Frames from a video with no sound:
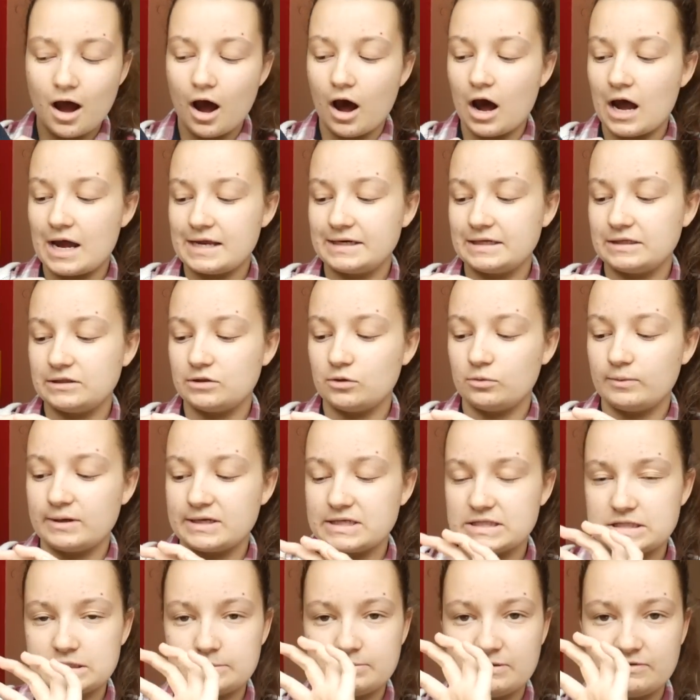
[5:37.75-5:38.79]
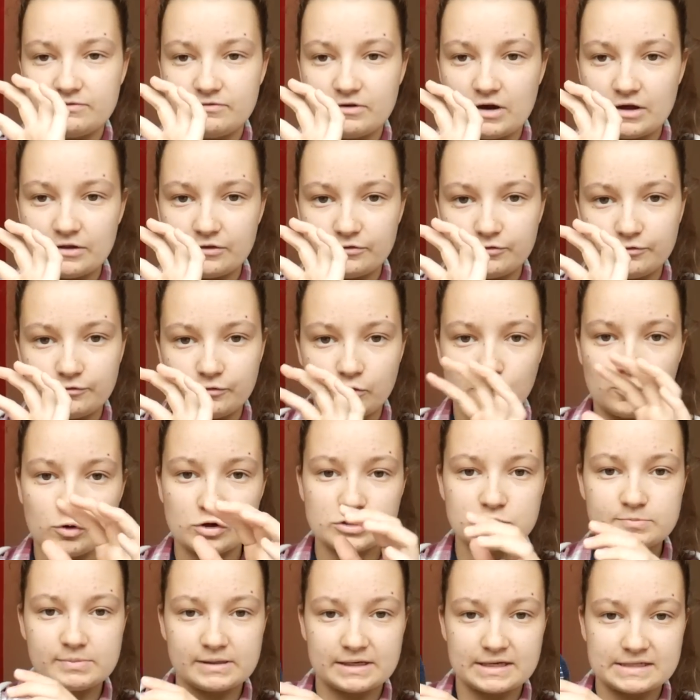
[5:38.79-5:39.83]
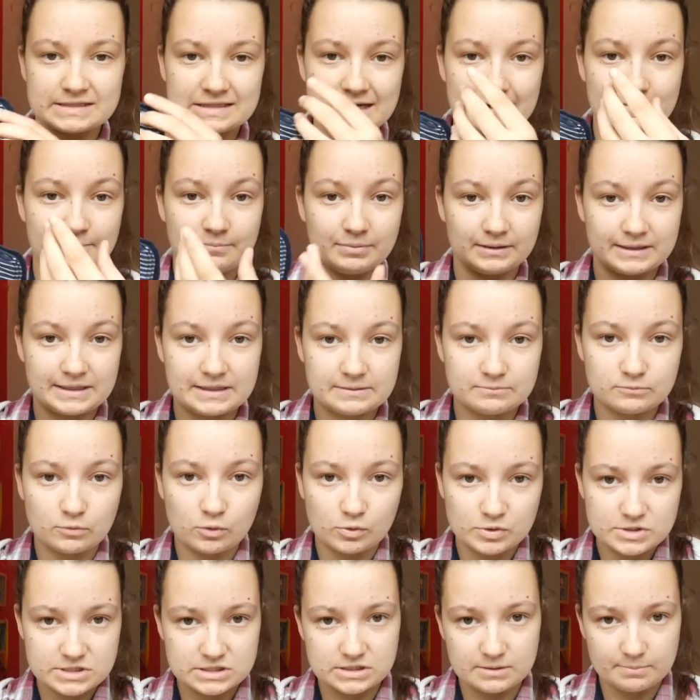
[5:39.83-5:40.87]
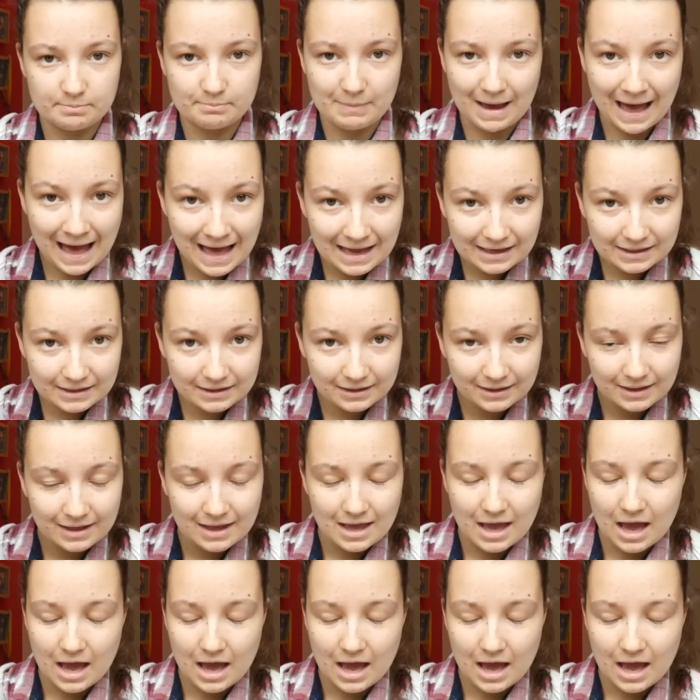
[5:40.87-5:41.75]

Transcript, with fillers: I need the wings to be further forward because I bleed more to the back.